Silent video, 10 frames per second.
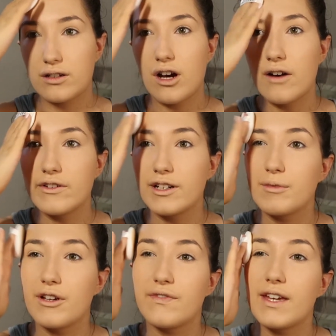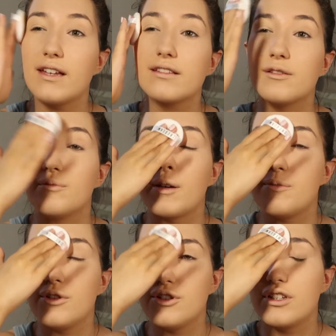covering my face, and by
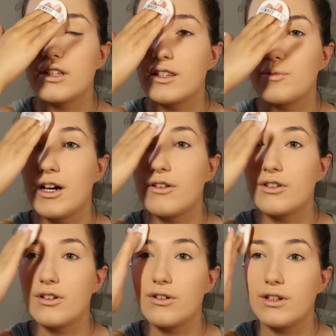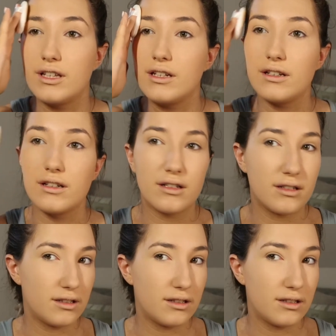pushing the powder on here,